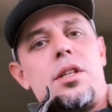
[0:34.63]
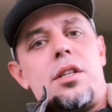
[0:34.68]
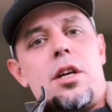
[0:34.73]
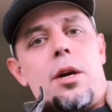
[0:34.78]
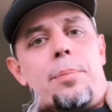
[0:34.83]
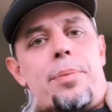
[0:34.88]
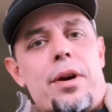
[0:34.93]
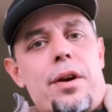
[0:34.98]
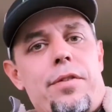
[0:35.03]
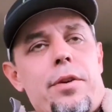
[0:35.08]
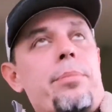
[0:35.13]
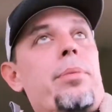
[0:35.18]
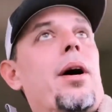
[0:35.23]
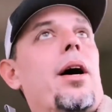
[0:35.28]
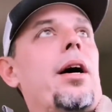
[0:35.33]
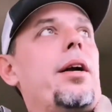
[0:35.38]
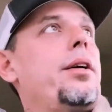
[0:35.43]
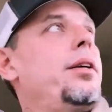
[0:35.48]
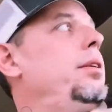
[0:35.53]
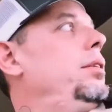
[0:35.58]
up,
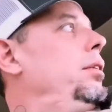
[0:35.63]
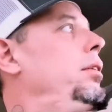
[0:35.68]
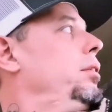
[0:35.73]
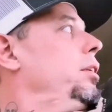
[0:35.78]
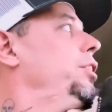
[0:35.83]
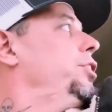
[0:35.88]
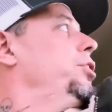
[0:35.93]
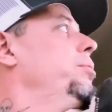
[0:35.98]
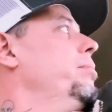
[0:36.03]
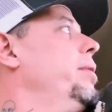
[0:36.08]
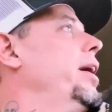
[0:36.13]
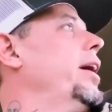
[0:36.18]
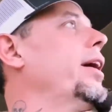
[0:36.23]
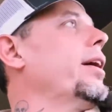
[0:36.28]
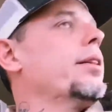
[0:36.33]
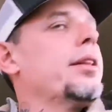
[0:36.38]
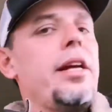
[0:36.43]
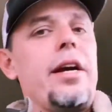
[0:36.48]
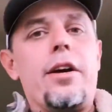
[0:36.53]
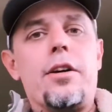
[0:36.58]
everybody? It's your
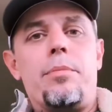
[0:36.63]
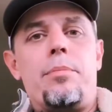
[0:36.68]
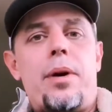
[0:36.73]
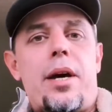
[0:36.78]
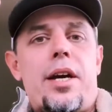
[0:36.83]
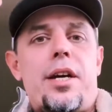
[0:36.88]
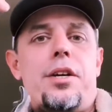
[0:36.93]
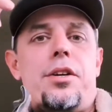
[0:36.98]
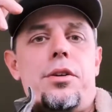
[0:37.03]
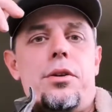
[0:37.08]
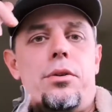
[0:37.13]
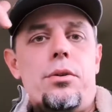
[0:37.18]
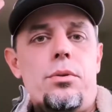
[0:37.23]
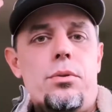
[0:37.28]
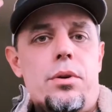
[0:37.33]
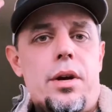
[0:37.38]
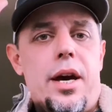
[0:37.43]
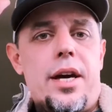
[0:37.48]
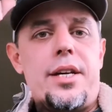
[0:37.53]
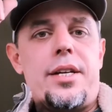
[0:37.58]
man Laird
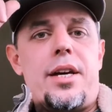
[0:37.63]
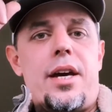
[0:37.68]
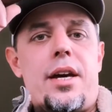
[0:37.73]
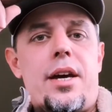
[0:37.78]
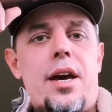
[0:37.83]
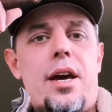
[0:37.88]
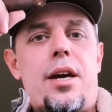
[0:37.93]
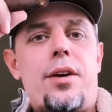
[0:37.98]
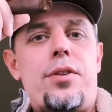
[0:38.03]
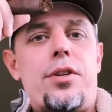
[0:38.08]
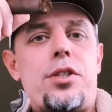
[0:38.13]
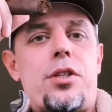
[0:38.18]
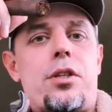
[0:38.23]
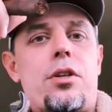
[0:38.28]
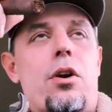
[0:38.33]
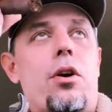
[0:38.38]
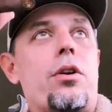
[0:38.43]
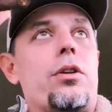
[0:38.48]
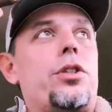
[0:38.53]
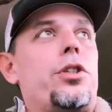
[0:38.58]
Mayhew, aka the
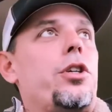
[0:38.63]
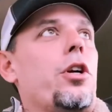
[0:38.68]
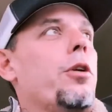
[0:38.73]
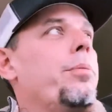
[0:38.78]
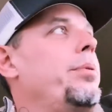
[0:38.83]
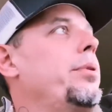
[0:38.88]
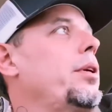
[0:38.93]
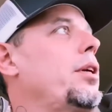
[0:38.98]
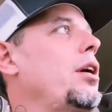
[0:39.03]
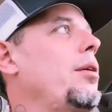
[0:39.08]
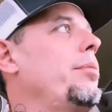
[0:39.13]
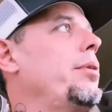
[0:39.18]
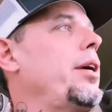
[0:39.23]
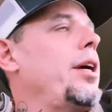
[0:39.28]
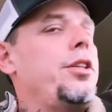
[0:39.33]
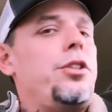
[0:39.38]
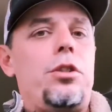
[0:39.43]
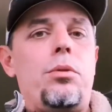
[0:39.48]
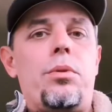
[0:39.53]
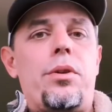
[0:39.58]
Cigar Sherpa, coming
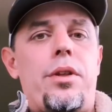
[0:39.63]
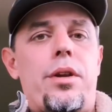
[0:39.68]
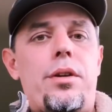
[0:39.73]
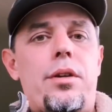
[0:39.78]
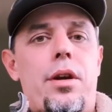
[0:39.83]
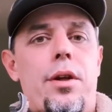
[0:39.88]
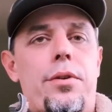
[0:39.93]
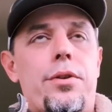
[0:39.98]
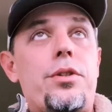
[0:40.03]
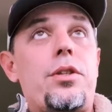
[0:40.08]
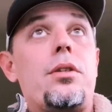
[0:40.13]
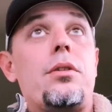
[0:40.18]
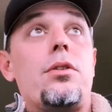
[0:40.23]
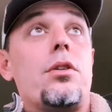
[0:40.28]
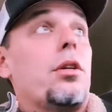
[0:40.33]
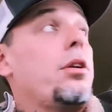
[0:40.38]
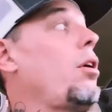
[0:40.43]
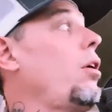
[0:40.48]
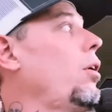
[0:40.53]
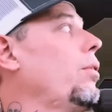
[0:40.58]
at you with another
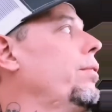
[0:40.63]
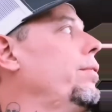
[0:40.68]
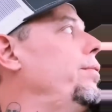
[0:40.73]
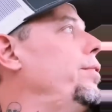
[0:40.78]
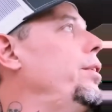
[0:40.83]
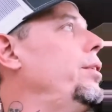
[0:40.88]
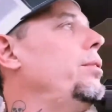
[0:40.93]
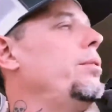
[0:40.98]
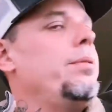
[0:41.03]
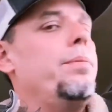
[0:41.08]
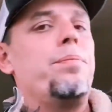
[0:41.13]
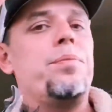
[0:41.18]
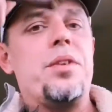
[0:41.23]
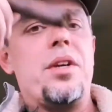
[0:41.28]
cigar review.